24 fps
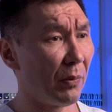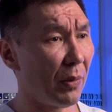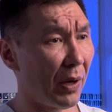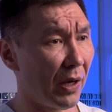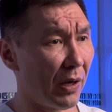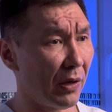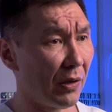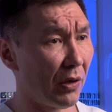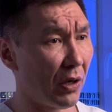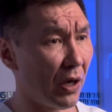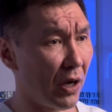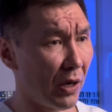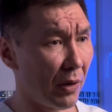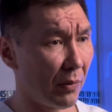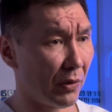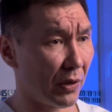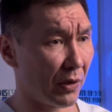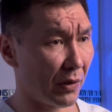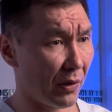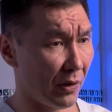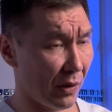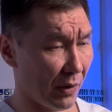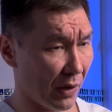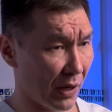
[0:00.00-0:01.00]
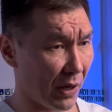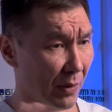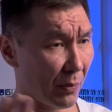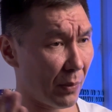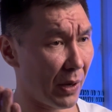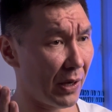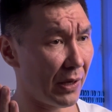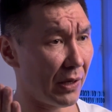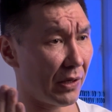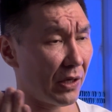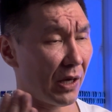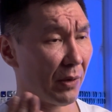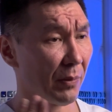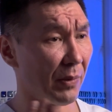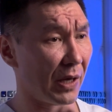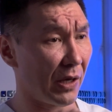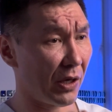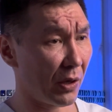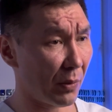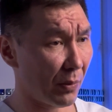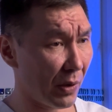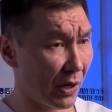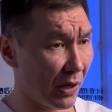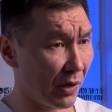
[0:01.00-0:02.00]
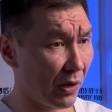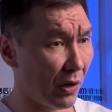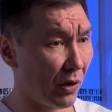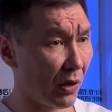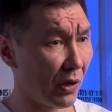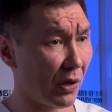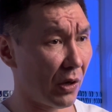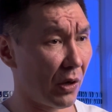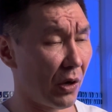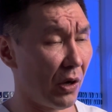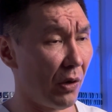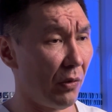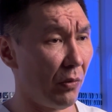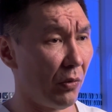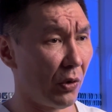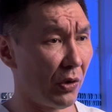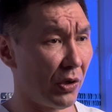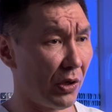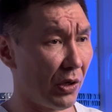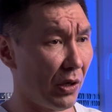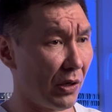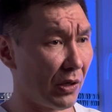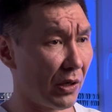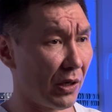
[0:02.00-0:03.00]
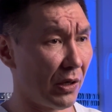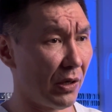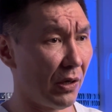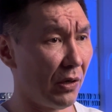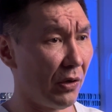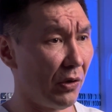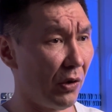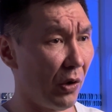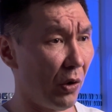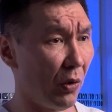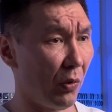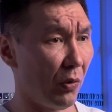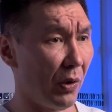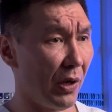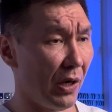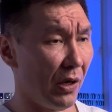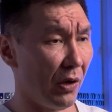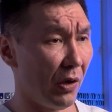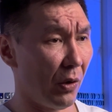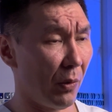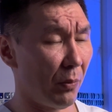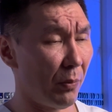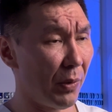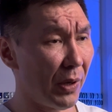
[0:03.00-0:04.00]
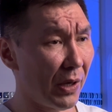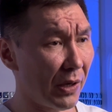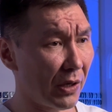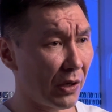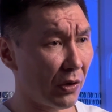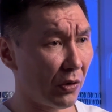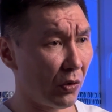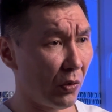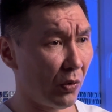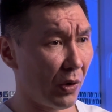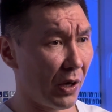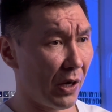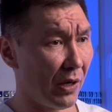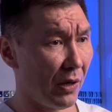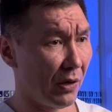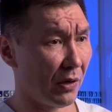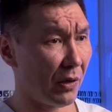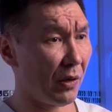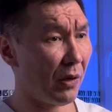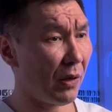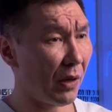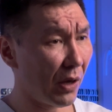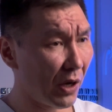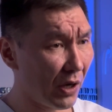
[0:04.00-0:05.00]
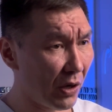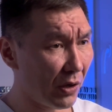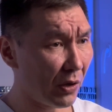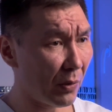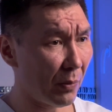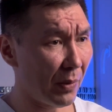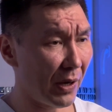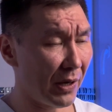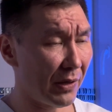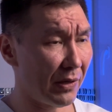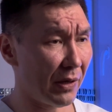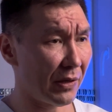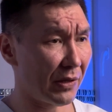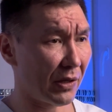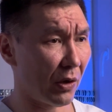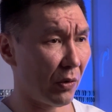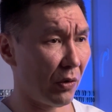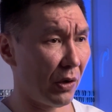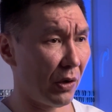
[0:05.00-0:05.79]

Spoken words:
better times. And by the time they come in, unfortunately, it's already completely too late. Other methods are